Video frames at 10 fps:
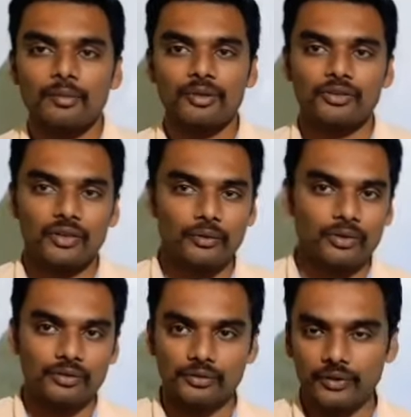because I
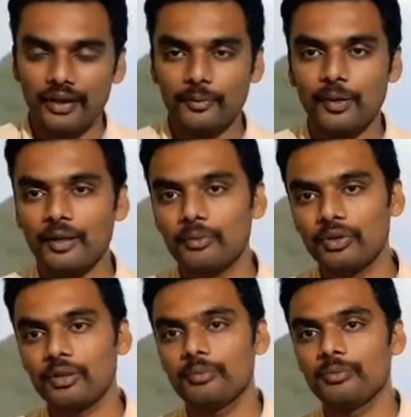want to explain
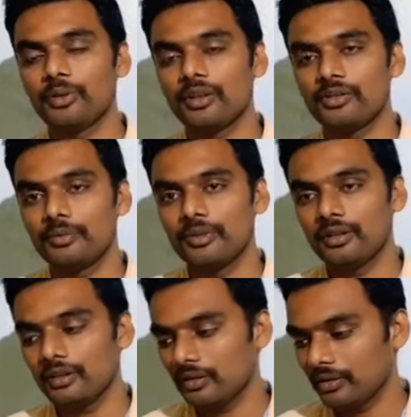
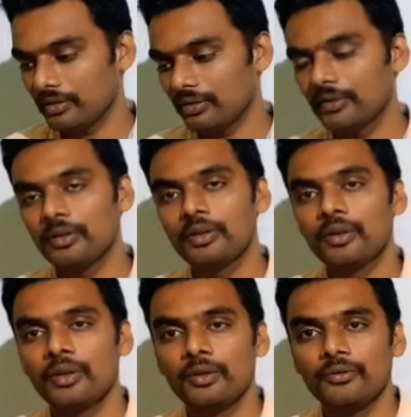potentiometer
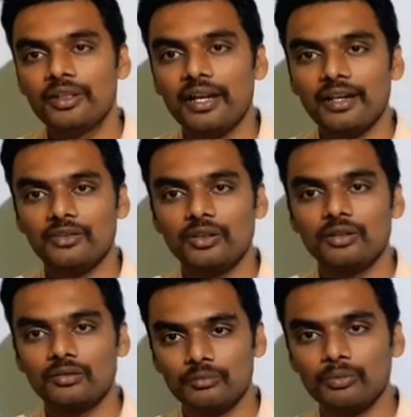with the
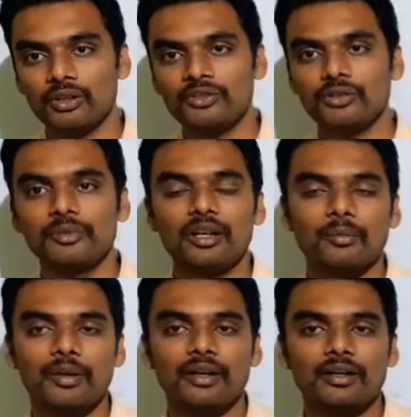actual potentiometer
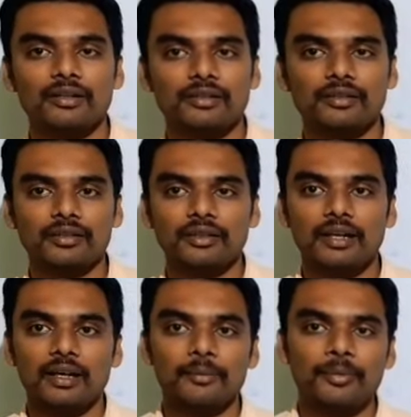apparatus in the
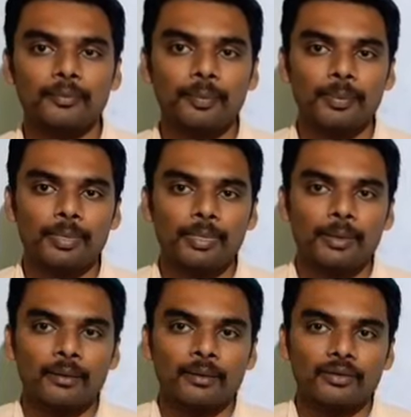lab
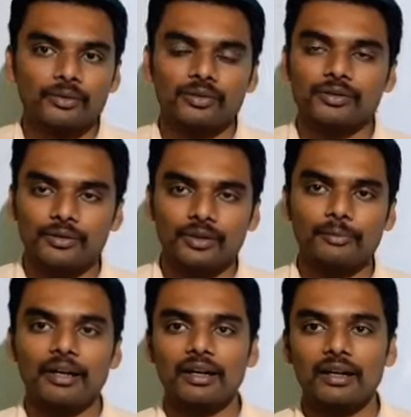so that you have
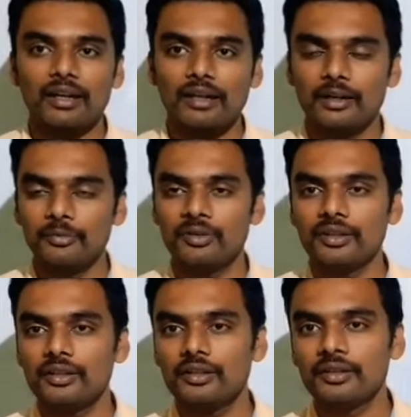better clarity about
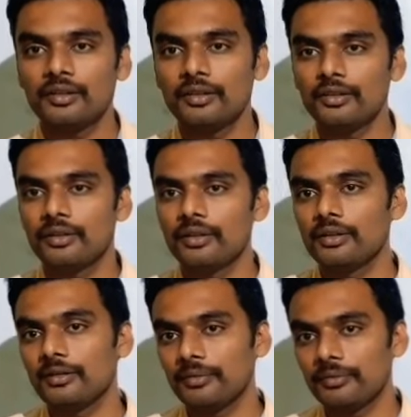it.
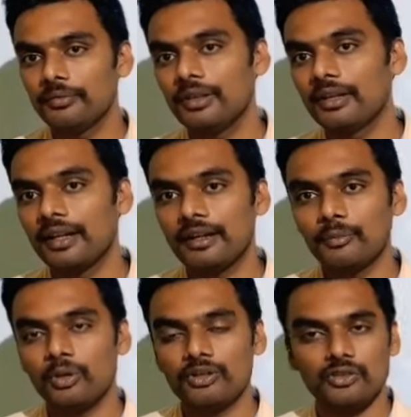We'll
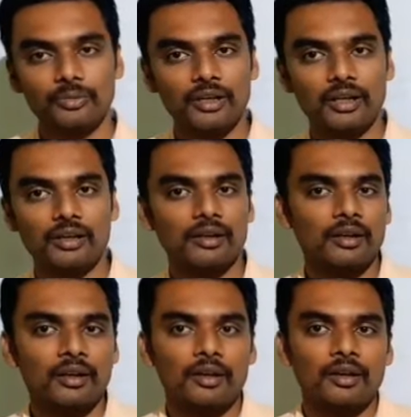take potentiometer
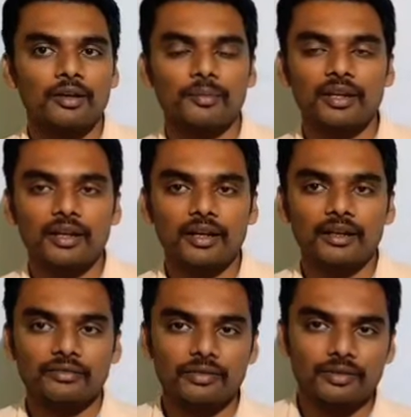by the end
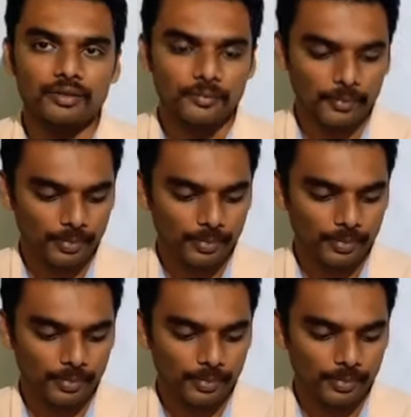of the